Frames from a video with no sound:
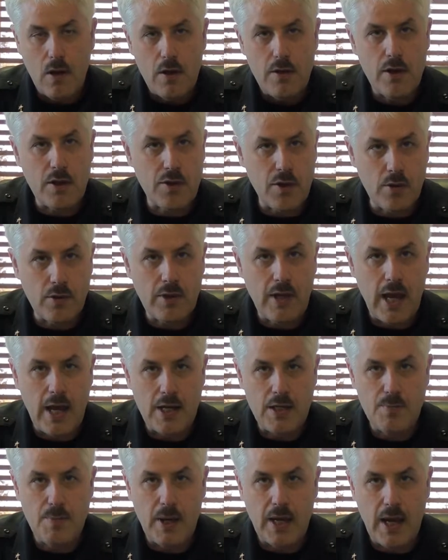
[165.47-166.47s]
The third
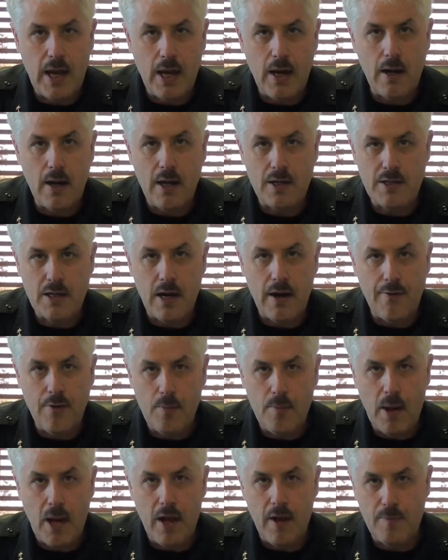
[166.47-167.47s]
case began as an effort
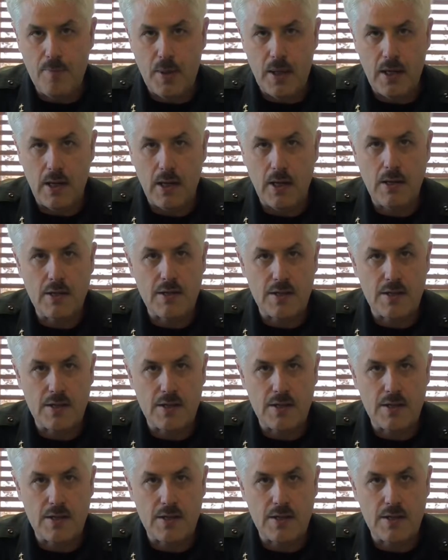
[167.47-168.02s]
by FPD